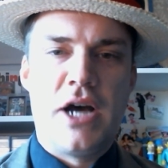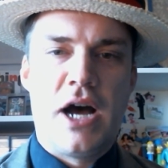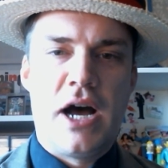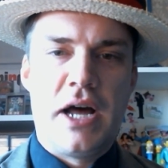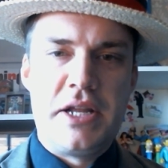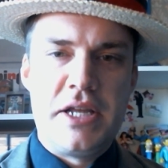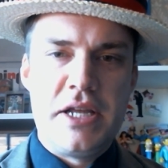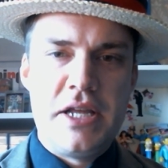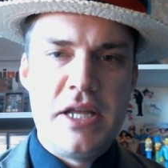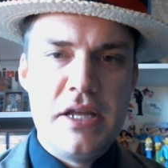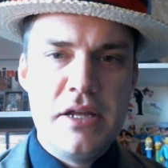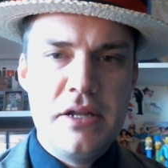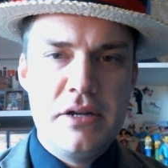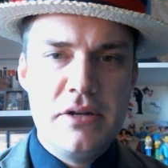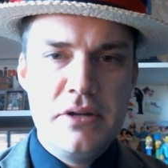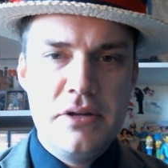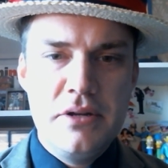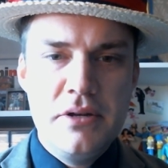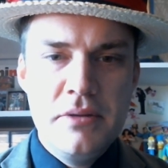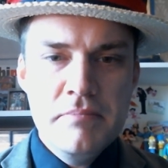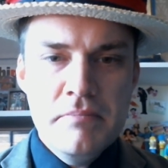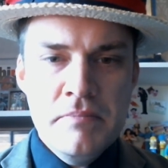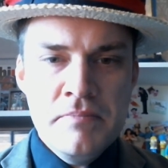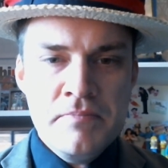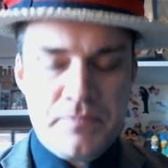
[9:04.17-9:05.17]
not
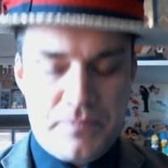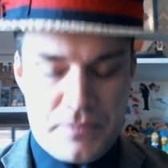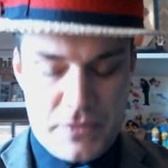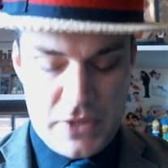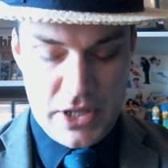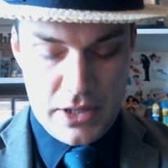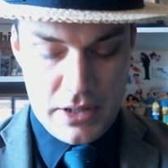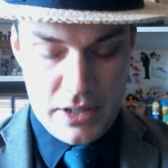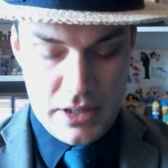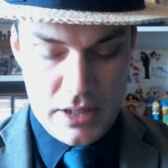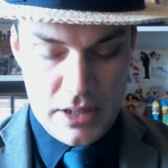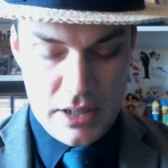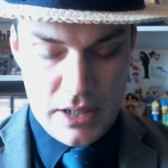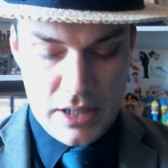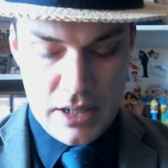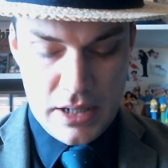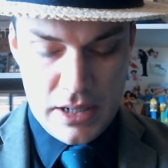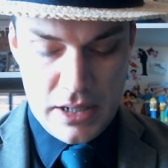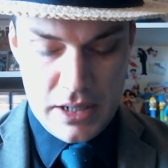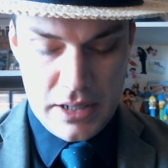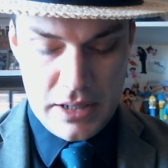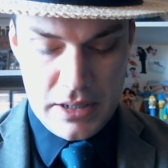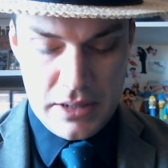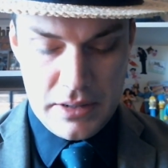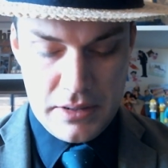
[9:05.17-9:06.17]
in,
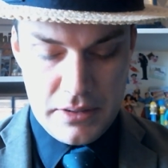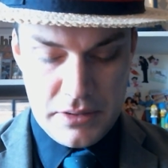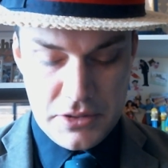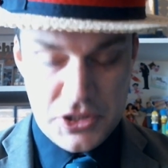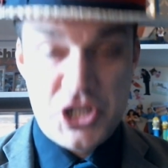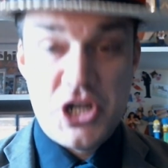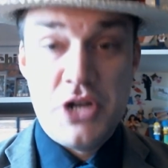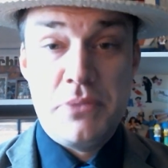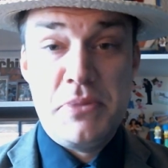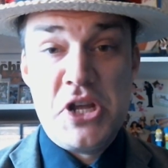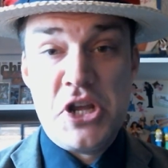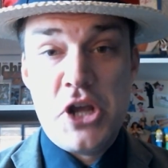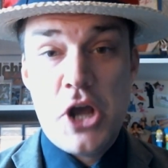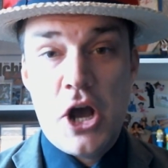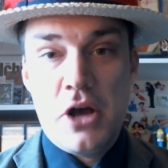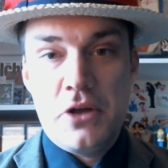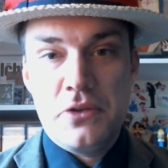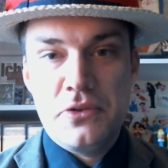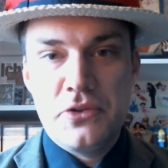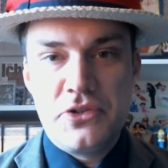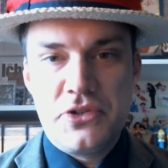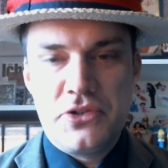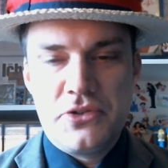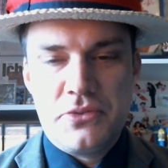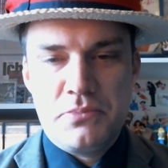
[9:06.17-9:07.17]
Jimmy
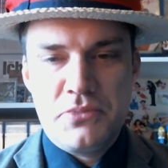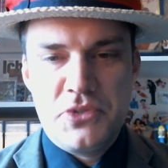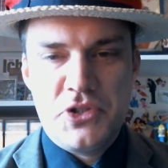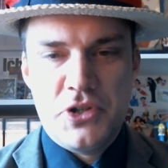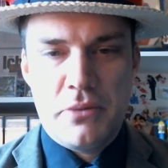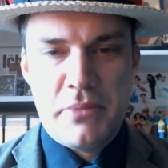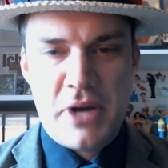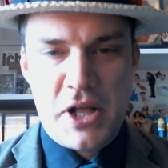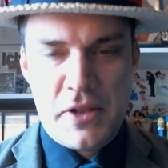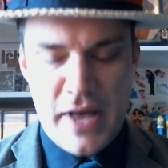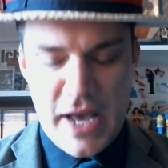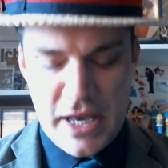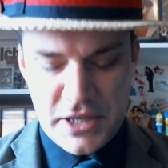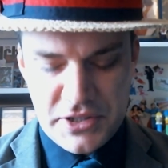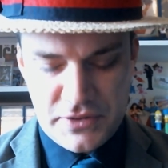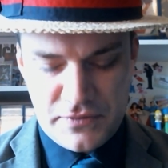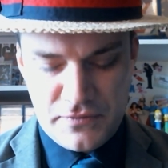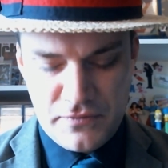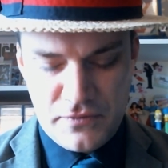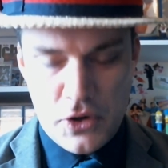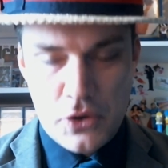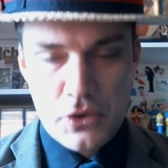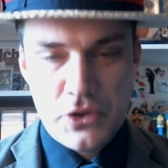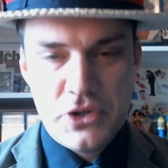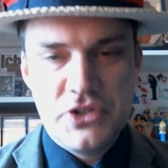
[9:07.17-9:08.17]
Gunz. So my last
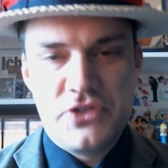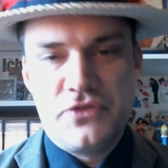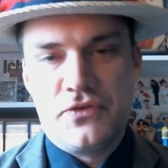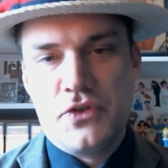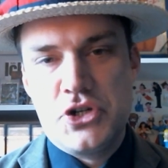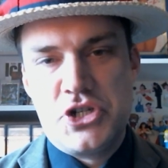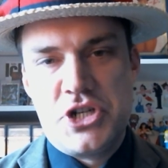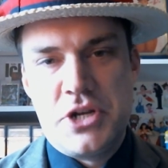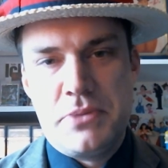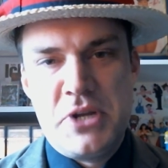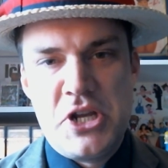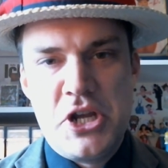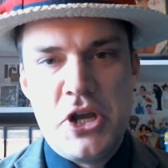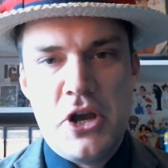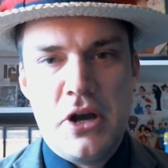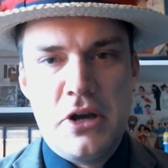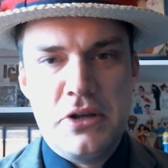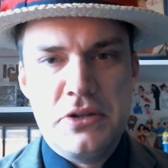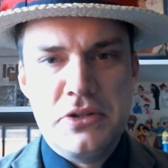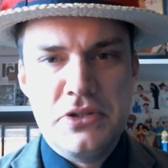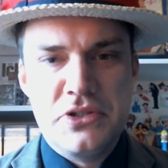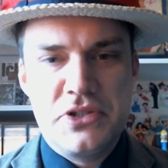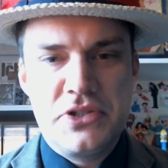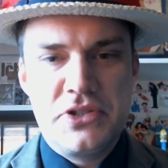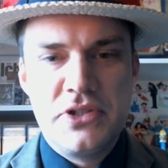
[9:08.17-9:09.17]
vote is for Jimmy
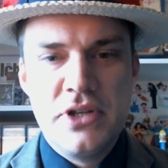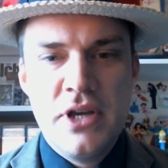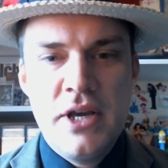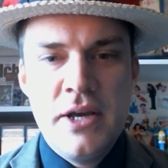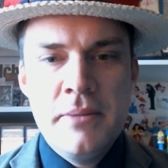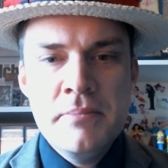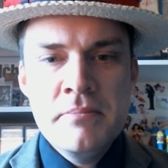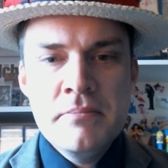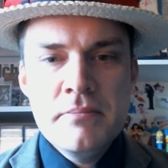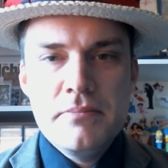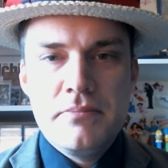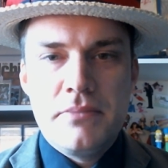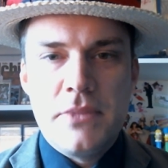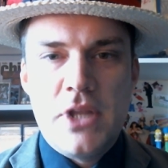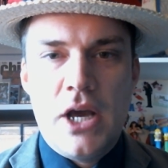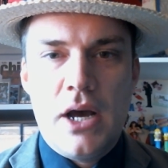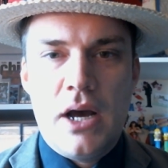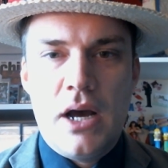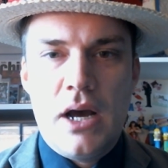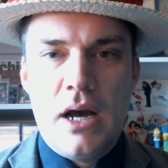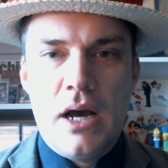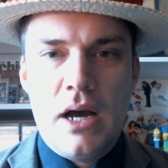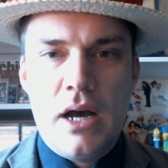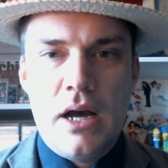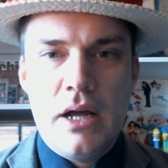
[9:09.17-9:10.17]
Gunz.
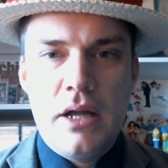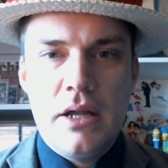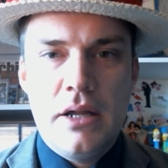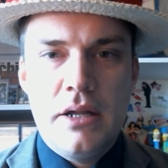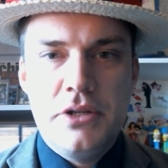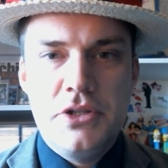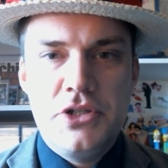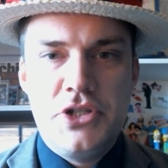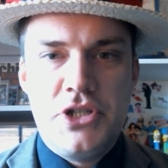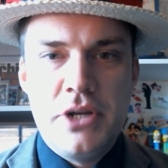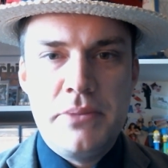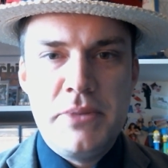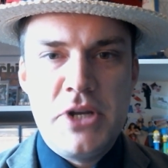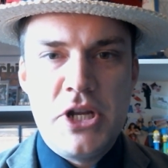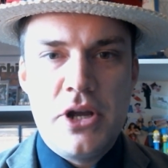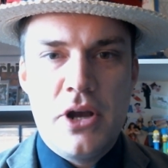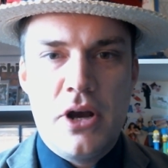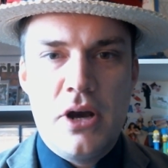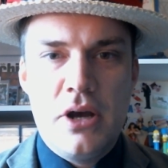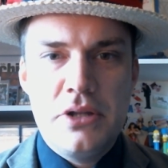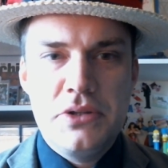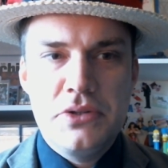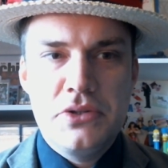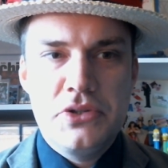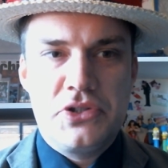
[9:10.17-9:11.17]
Jimmy
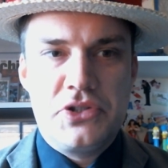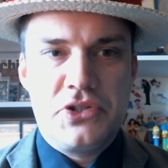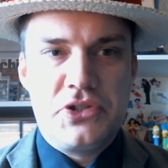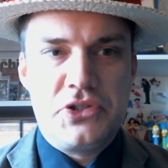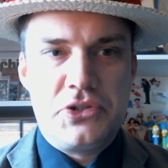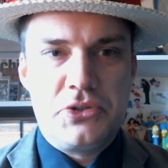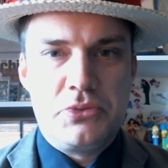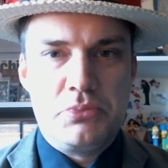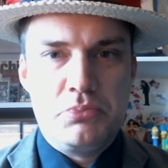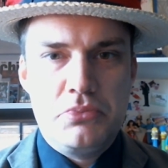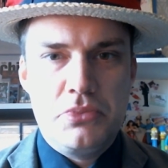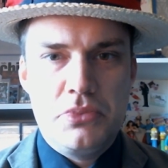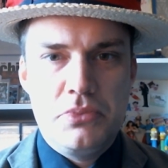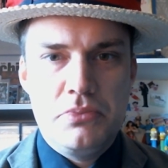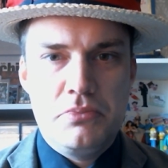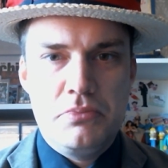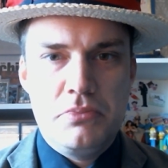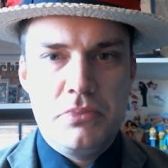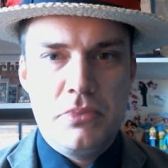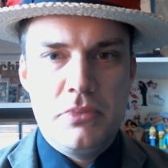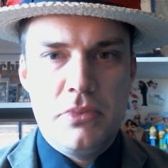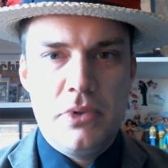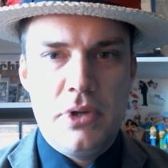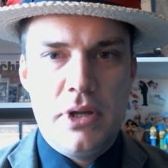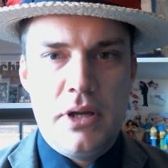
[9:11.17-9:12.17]
Gunz.
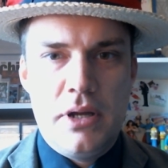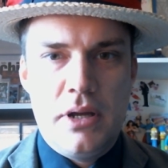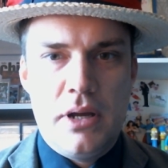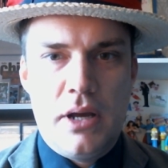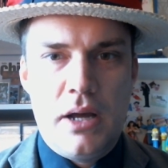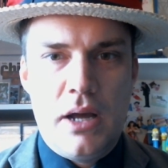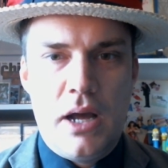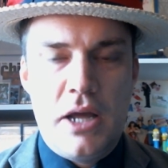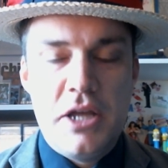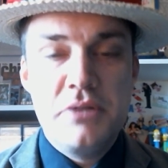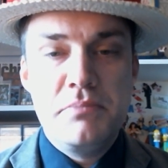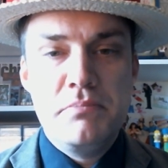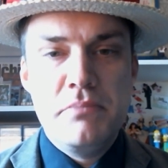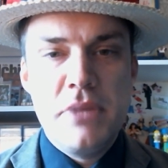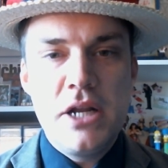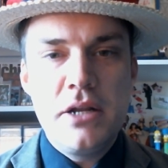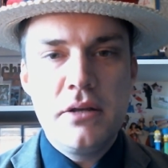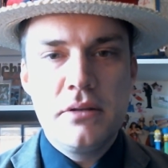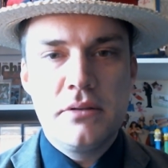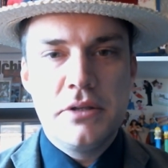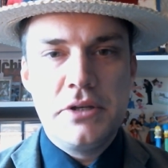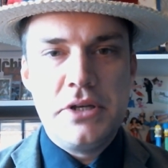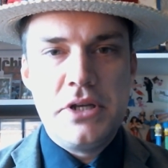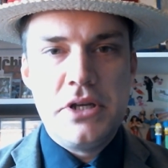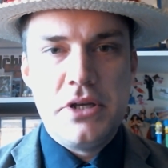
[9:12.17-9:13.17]

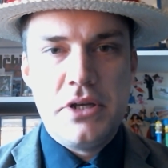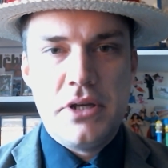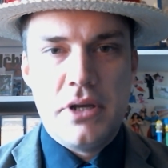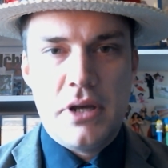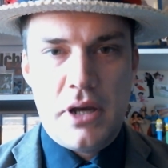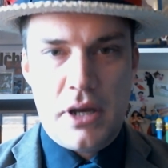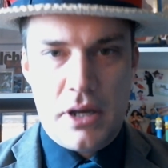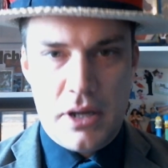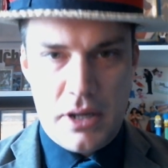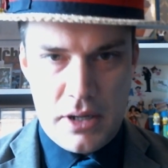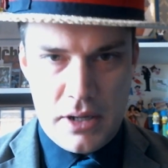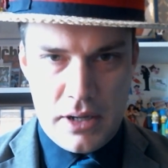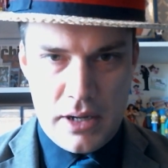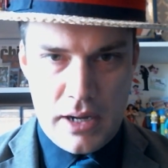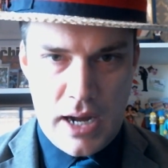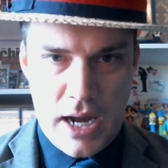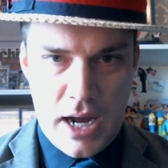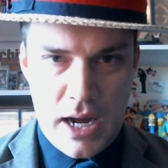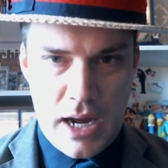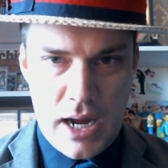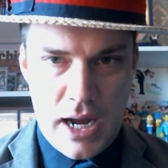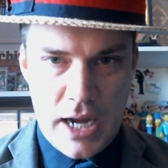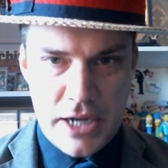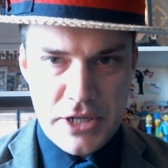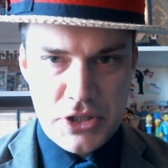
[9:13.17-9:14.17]
Admittedly,
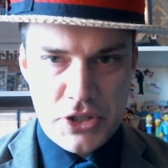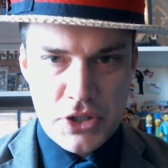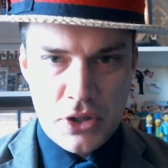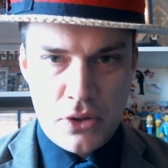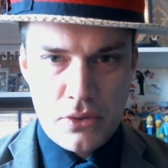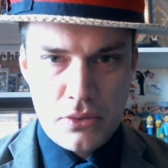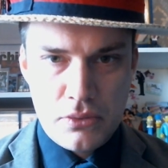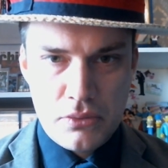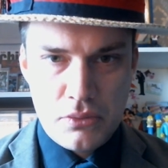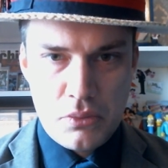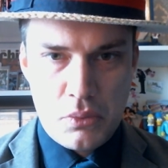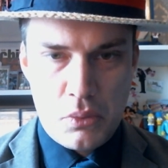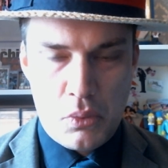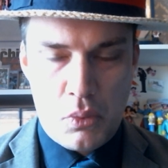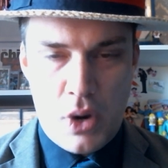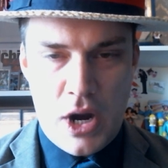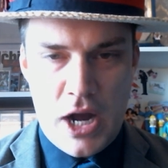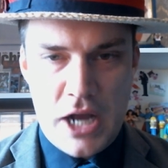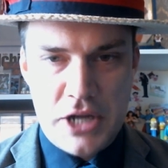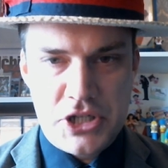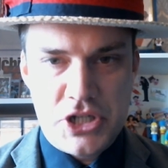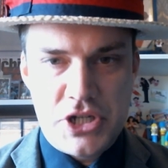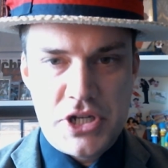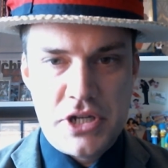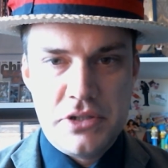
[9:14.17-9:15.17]
I don't
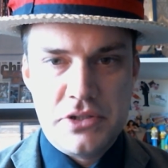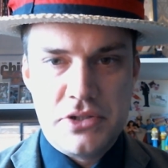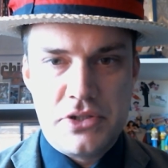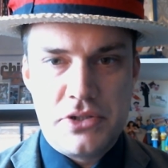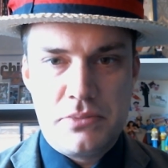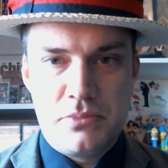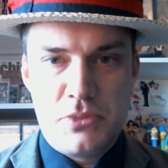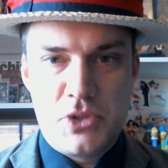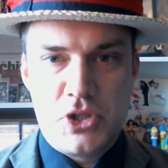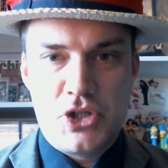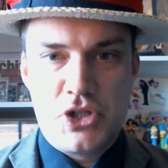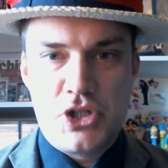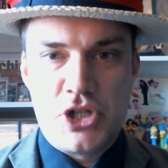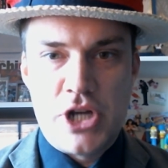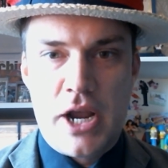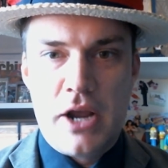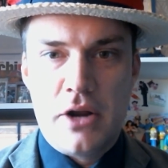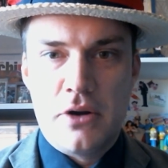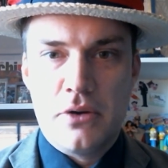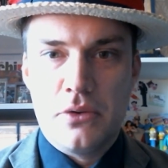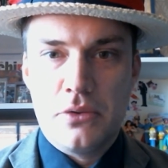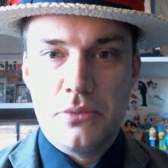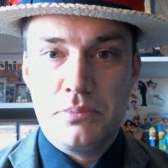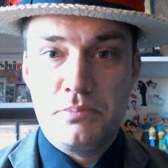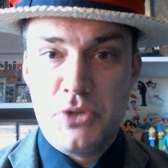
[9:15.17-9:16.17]
watch his
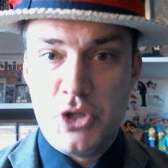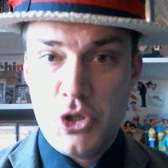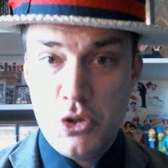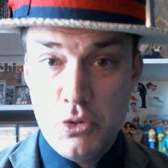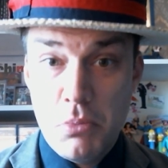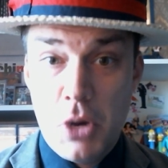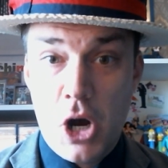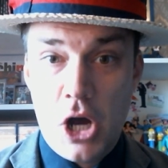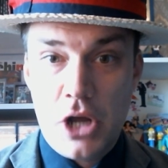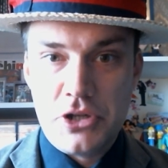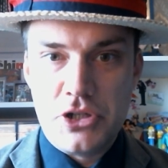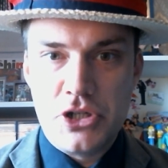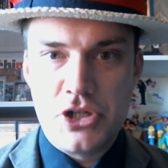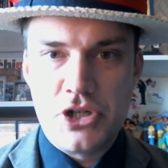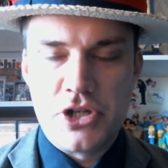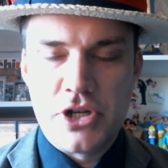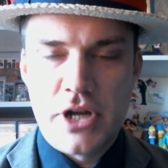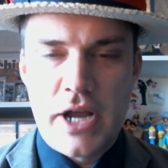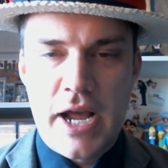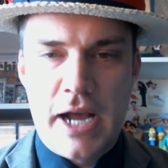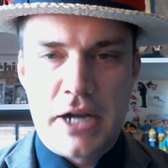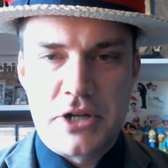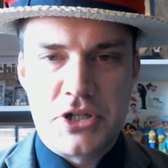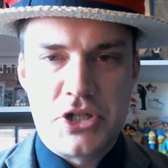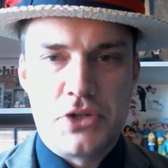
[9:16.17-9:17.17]
channel too
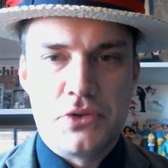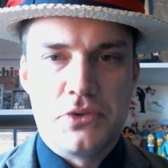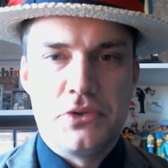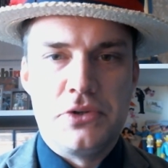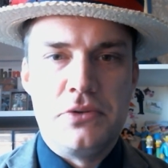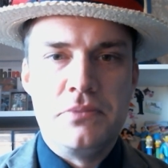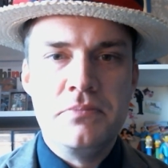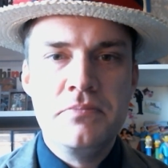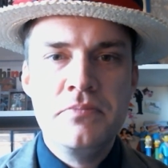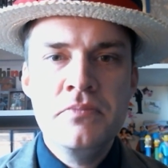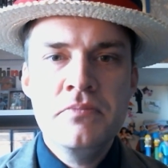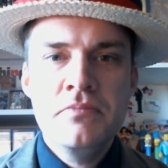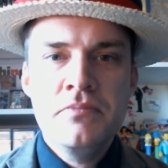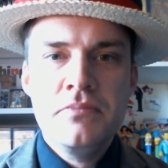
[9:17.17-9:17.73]
much, actually,